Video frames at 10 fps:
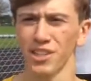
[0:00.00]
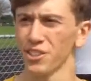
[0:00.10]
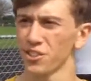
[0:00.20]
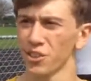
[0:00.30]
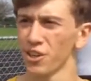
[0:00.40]

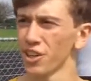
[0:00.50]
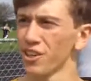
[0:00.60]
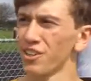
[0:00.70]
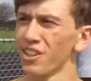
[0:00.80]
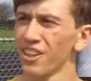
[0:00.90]
I start
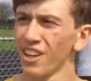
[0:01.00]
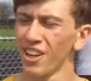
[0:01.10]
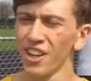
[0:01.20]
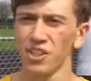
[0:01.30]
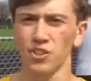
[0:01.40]
out,
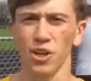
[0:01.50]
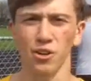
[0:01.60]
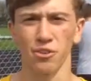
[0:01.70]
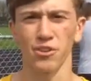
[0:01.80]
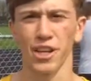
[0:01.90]
try
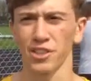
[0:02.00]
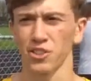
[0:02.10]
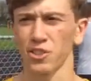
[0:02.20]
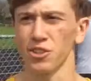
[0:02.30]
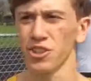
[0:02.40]
to run
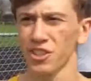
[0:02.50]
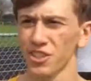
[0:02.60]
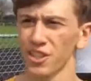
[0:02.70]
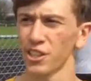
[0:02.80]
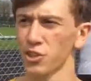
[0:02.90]
faster
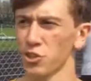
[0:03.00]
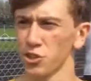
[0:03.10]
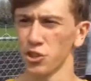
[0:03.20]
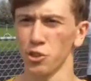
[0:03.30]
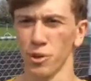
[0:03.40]
than I
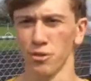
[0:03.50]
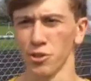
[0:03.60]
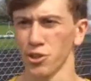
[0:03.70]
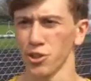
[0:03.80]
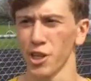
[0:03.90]
usually do my
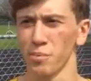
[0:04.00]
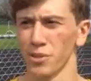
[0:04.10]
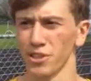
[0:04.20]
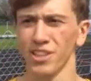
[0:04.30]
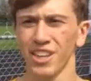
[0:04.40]
first lap,
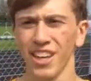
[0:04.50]
and